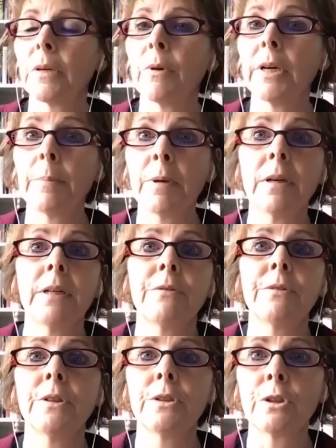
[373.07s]
I applied
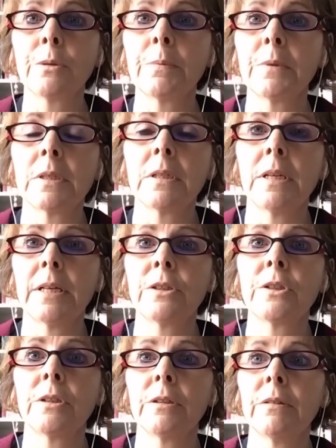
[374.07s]
for a job as a
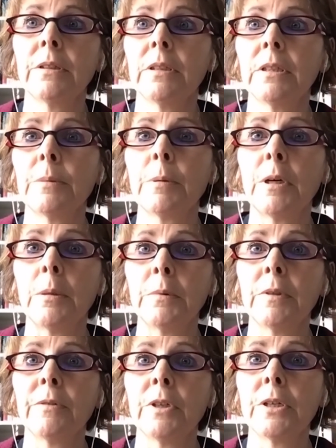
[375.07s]
lecturer in the Department
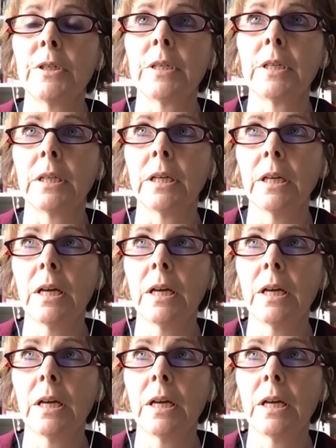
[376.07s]
of Nursing.